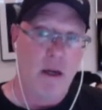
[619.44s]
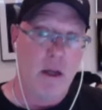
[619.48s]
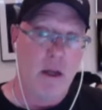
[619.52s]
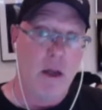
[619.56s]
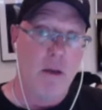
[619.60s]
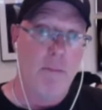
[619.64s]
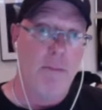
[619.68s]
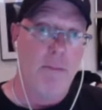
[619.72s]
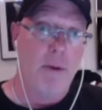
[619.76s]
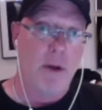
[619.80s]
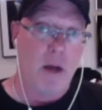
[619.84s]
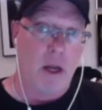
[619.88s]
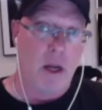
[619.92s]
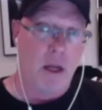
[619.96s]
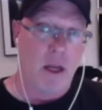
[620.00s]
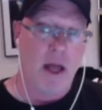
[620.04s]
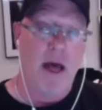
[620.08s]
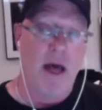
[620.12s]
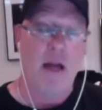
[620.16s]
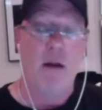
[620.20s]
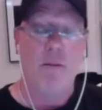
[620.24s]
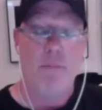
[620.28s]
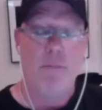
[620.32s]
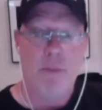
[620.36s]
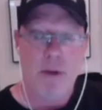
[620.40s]
But a
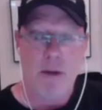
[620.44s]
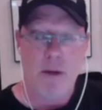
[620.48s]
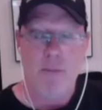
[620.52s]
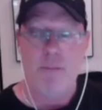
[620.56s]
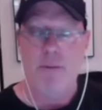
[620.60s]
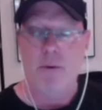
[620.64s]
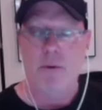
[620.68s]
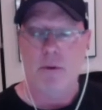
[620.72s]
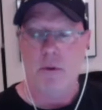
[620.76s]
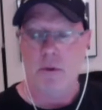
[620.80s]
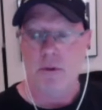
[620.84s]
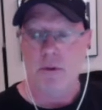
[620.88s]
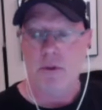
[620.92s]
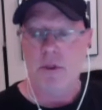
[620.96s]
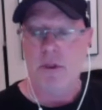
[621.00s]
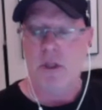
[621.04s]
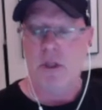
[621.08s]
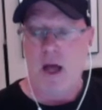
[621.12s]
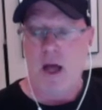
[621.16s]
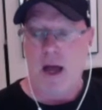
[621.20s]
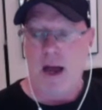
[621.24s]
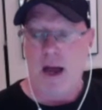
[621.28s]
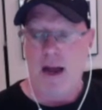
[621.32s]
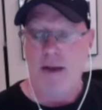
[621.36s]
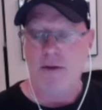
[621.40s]
lot of people's
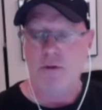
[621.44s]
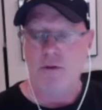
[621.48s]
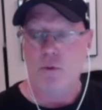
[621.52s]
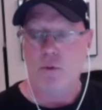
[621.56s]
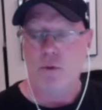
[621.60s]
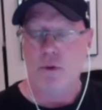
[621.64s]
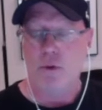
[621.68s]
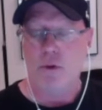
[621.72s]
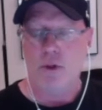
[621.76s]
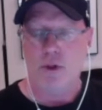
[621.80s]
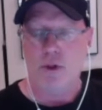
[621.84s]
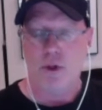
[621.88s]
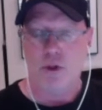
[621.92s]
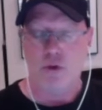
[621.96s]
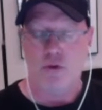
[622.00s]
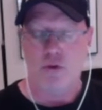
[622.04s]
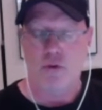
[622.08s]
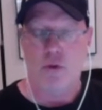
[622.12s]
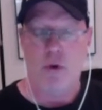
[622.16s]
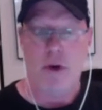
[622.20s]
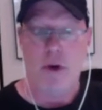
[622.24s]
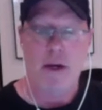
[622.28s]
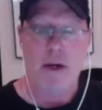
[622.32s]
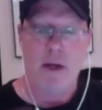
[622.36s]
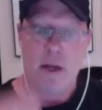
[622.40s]
lives were
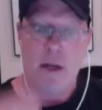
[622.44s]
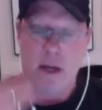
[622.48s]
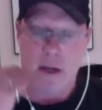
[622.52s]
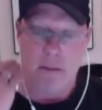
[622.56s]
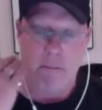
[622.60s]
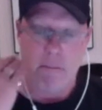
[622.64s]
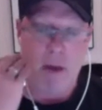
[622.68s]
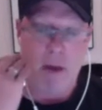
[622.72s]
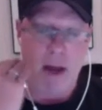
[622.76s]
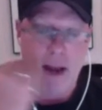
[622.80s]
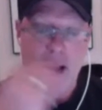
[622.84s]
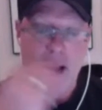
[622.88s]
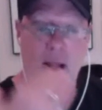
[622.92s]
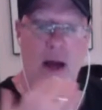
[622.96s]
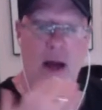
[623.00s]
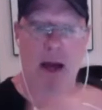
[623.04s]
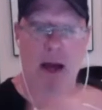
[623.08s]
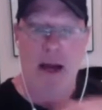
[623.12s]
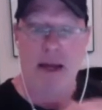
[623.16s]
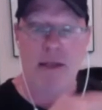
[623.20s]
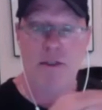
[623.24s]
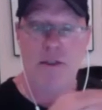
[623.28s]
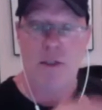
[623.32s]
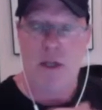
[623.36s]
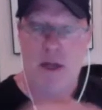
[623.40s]
destroyed in my
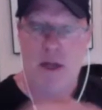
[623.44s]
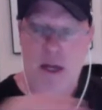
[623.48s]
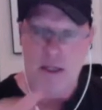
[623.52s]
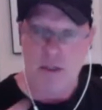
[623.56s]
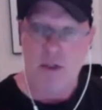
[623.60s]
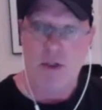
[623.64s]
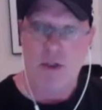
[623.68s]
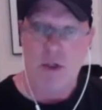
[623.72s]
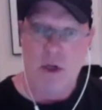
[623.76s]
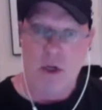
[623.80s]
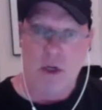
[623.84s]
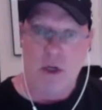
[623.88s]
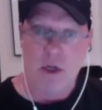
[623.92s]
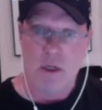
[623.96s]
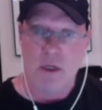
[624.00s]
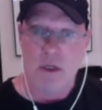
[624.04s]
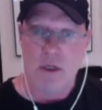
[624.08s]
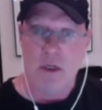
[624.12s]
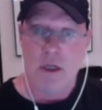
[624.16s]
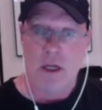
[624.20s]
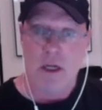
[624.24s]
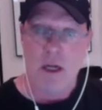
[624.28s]
eyes that I saw.